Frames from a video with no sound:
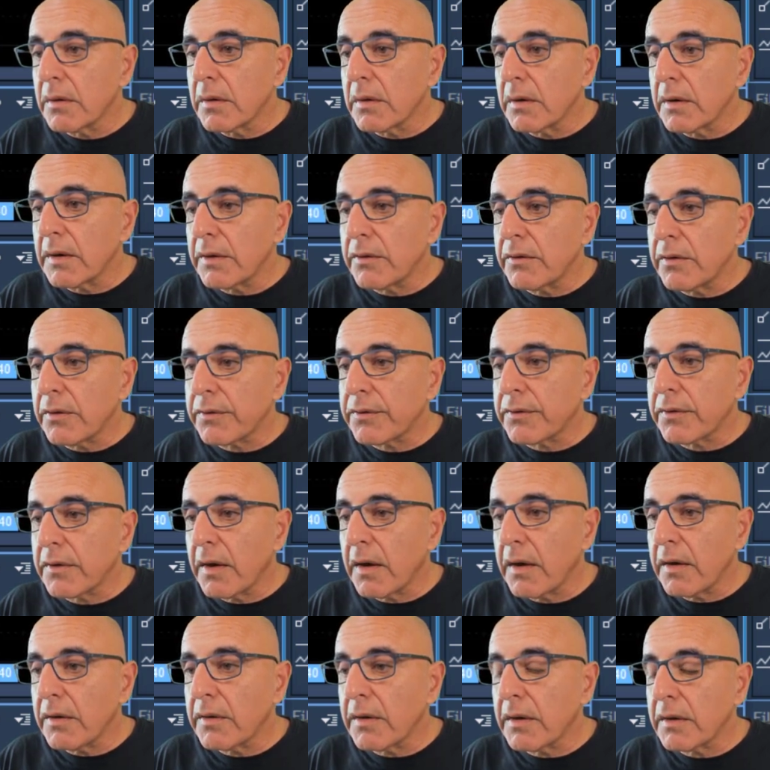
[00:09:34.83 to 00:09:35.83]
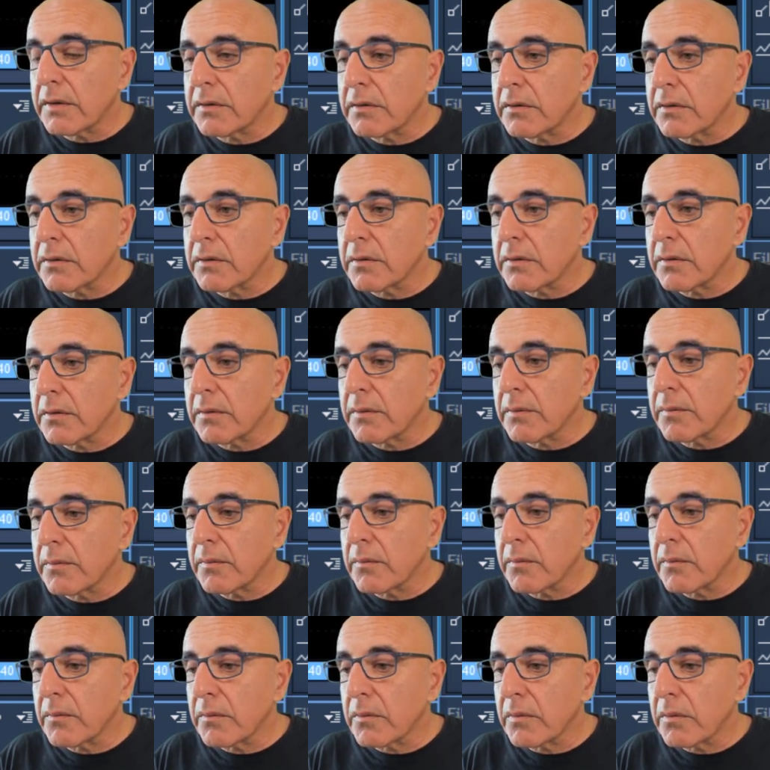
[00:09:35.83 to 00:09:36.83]
Let's just say that
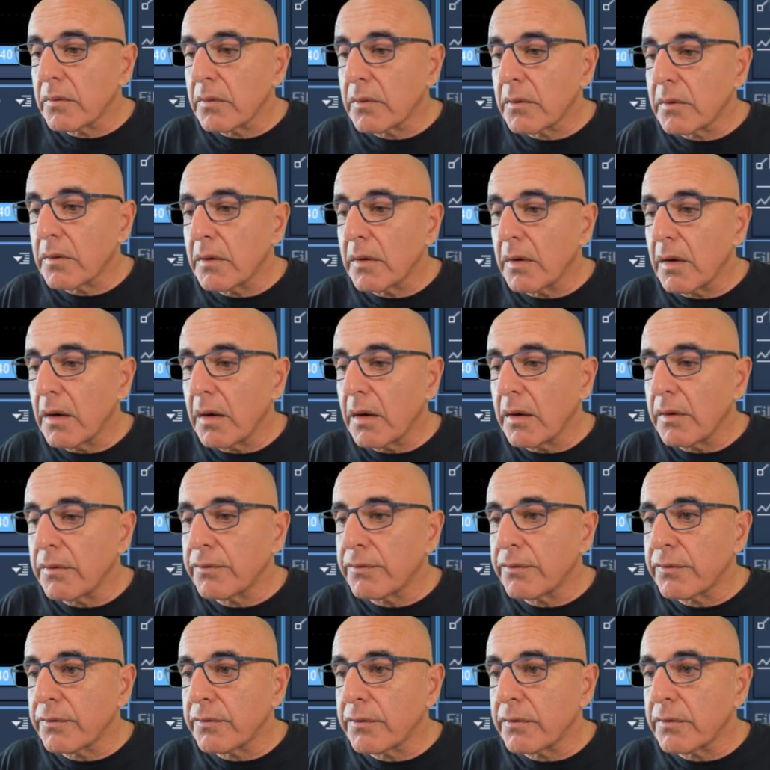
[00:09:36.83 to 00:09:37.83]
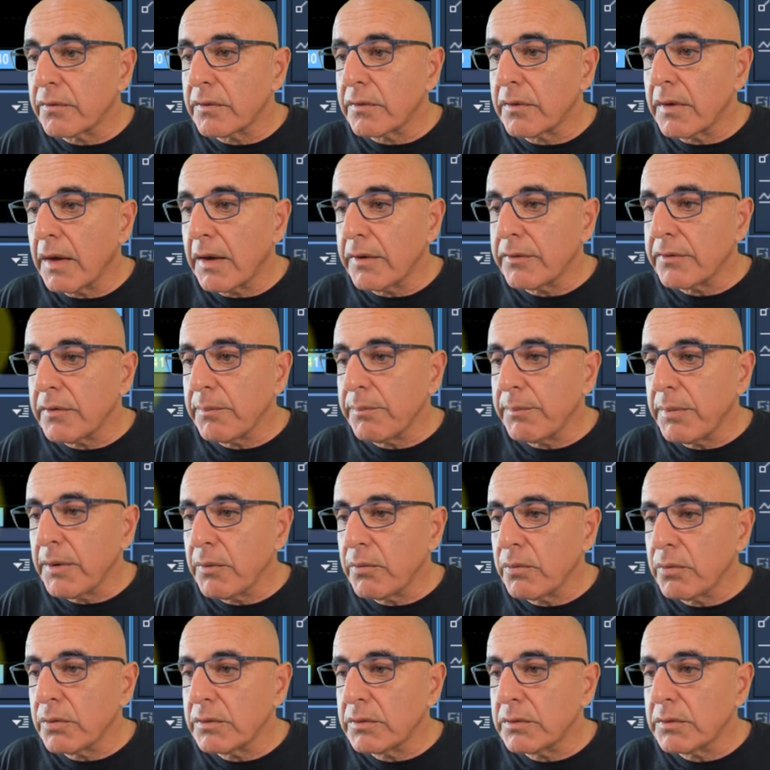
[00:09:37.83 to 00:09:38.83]
if the S&P
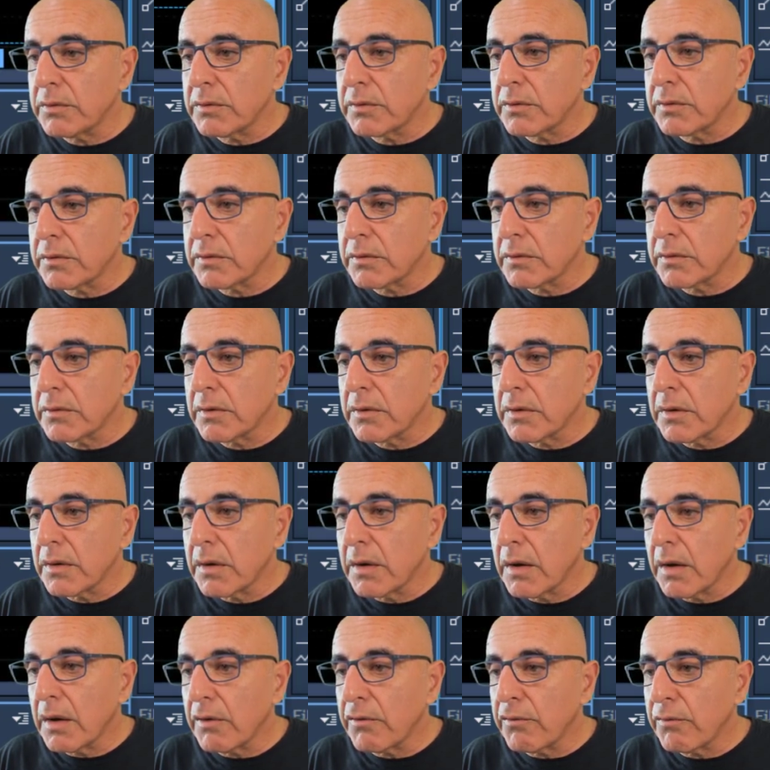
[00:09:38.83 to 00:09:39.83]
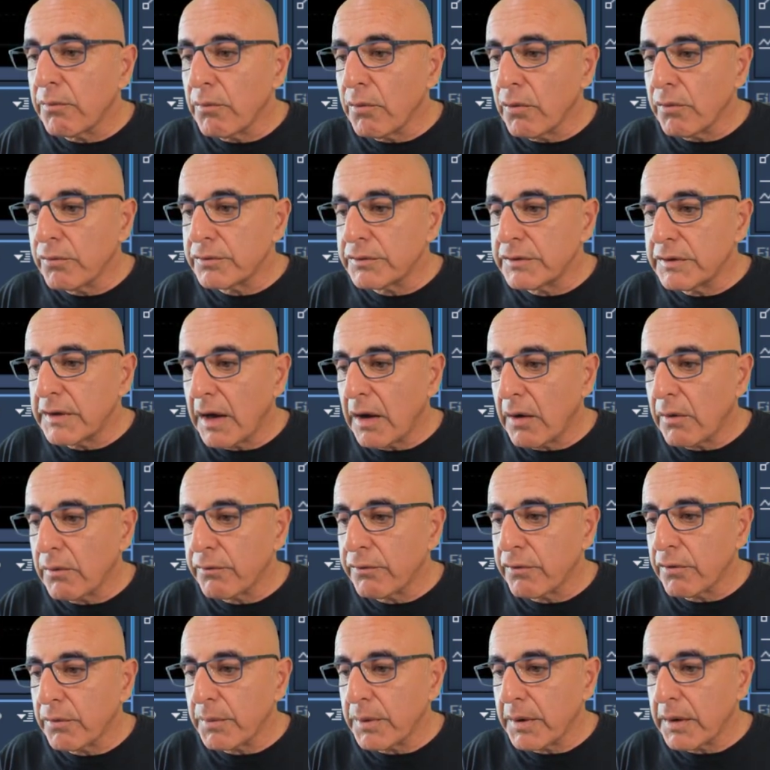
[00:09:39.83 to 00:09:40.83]
would have moved down
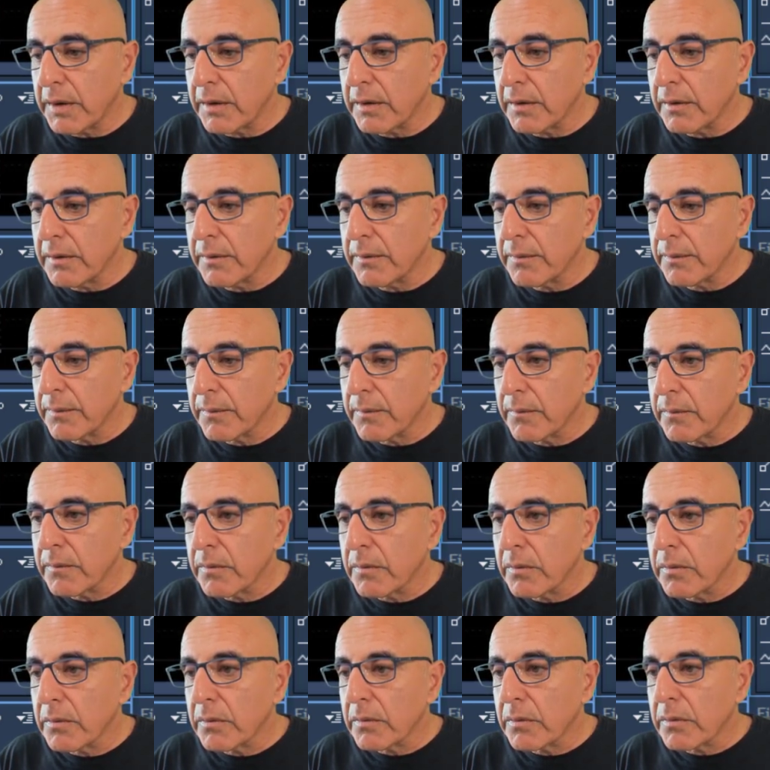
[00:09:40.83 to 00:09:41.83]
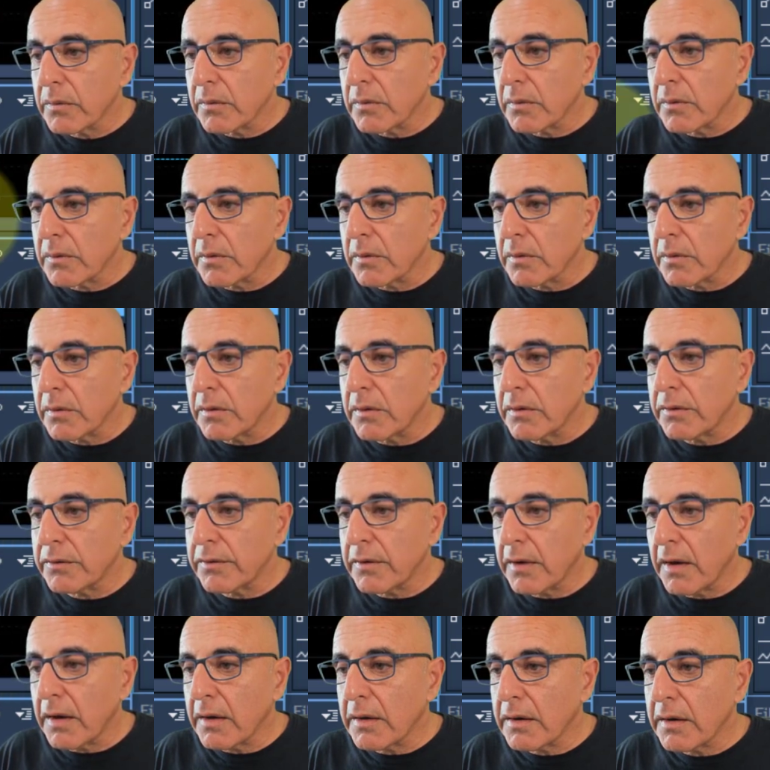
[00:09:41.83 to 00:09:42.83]
from here, this
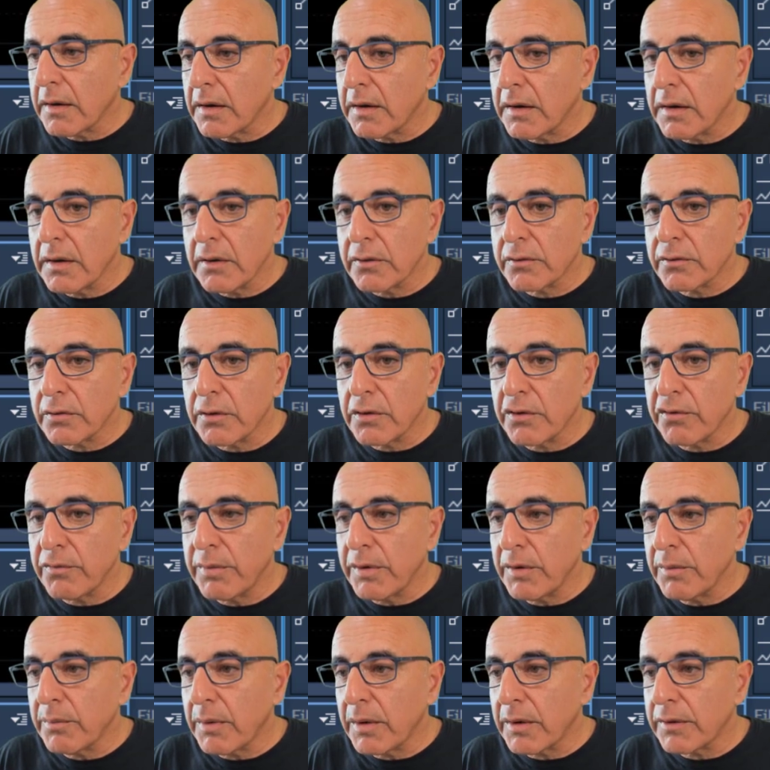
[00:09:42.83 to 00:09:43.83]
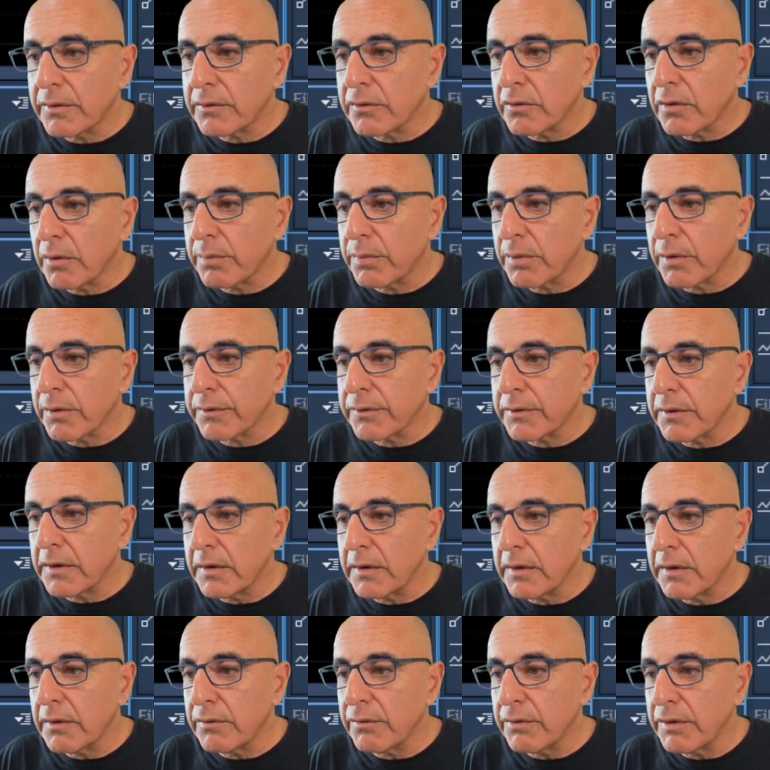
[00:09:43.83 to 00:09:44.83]
area here should have been my stop loss in
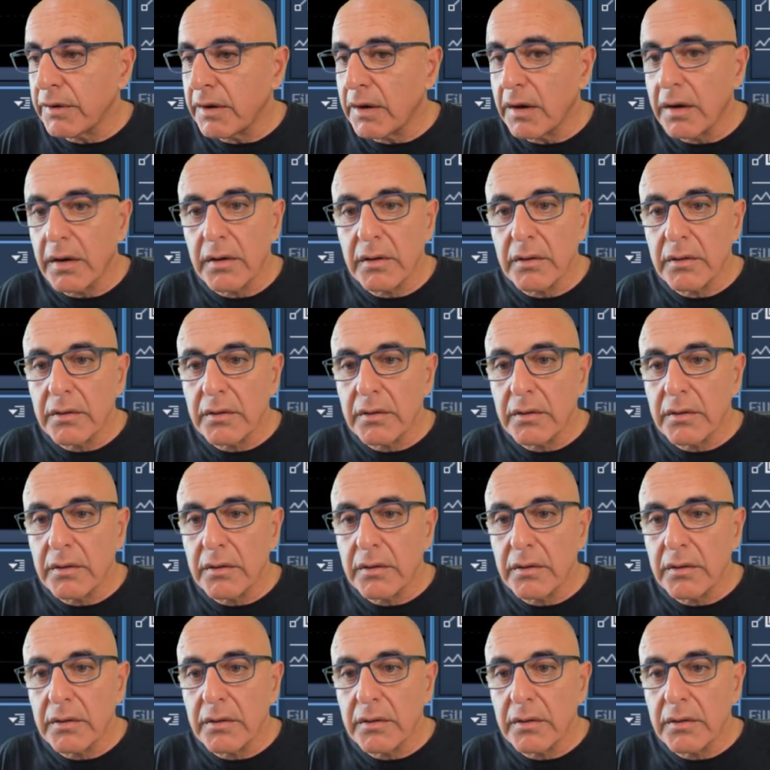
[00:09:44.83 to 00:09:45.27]
Nvidia.